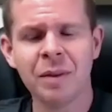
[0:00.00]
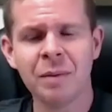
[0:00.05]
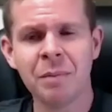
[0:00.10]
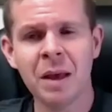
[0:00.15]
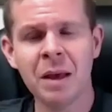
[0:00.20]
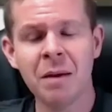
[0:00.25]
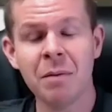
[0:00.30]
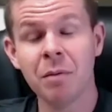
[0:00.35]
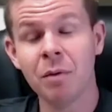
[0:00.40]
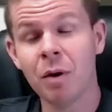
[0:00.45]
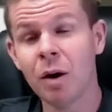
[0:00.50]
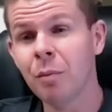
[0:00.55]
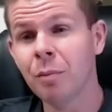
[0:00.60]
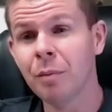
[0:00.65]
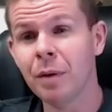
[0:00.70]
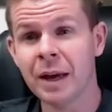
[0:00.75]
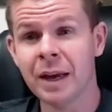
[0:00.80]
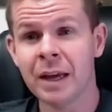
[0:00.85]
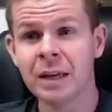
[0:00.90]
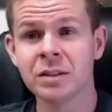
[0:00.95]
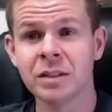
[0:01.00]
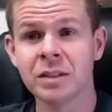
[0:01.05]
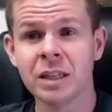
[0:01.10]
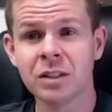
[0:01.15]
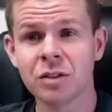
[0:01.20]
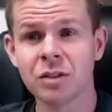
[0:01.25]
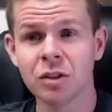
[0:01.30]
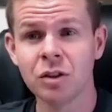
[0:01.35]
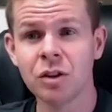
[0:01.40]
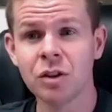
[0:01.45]
Well, I guess
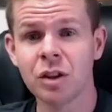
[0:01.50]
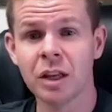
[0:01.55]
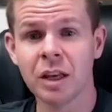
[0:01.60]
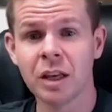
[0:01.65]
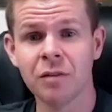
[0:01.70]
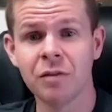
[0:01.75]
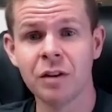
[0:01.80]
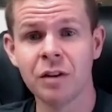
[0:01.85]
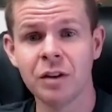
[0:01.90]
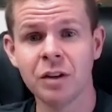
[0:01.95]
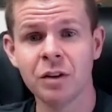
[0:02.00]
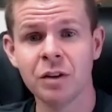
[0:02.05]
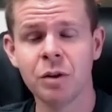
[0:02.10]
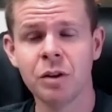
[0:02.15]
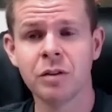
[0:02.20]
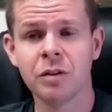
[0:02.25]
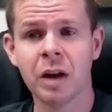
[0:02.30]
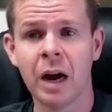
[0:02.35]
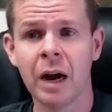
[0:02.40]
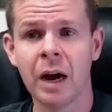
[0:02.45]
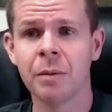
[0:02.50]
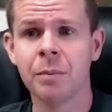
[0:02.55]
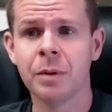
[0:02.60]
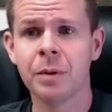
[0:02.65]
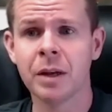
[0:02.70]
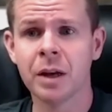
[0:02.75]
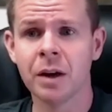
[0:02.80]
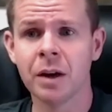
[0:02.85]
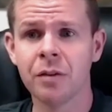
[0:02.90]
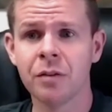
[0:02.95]
that's a good thing if he did retire
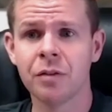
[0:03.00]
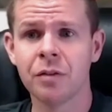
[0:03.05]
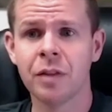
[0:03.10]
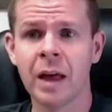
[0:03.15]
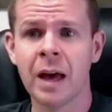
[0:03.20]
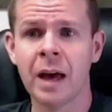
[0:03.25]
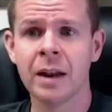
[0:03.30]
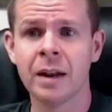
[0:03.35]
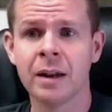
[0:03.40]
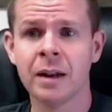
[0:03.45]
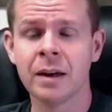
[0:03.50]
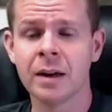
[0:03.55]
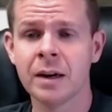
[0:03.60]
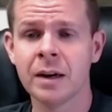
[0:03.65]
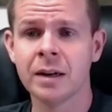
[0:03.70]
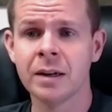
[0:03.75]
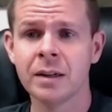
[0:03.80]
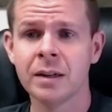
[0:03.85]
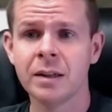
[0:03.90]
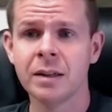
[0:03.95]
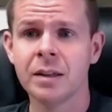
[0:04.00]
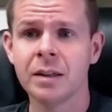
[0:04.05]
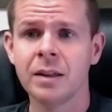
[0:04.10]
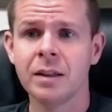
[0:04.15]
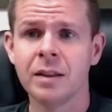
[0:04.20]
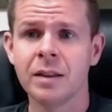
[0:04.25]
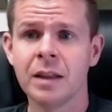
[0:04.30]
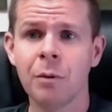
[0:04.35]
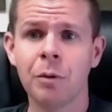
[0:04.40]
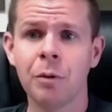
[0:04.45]
because that uh,
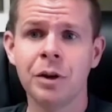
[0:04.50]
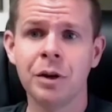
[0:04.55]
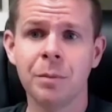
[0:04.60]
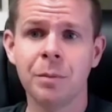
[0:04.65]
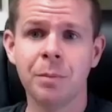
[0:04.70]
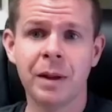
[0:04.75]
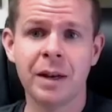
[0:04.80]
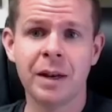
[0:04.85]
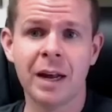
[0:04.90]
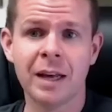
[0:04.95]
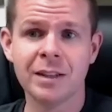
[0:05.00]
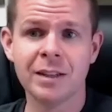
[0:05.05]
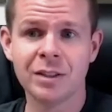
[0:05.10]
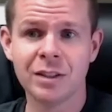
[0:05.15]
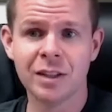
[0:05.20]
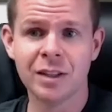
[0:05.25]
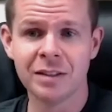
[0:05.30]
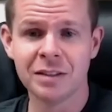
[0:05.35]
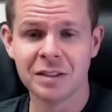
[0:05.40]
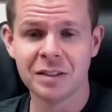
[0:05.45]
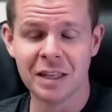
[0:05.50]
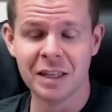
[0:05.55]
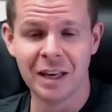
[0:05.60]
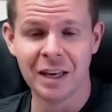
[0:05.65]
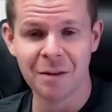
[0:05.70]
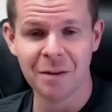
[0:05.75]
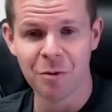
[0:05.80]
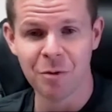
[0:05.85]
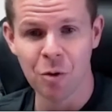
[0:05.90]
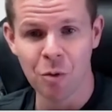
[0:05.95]
that wouldn't have been nice to see
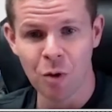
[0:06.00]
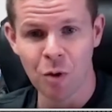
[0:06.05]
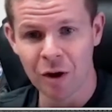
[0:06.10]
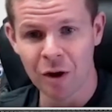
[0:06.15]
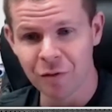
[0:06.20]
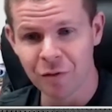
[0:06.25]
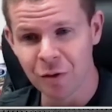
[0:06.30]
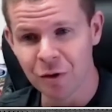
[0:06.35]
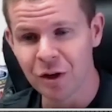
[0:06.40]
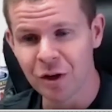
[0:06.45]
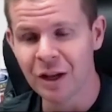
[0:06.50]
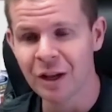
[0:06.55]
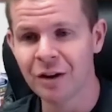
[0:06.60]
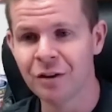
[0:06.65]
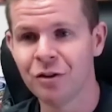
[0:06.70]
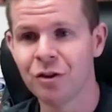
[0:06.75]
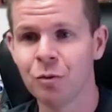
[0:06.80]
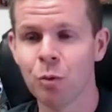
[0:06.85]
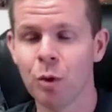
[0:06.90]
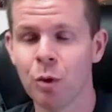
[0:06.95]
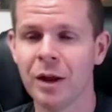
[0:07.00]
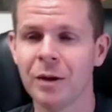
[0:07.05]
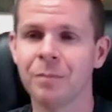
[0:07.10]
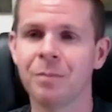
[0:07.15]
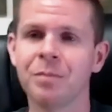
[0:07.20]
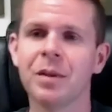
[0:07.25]
him go off and and to win.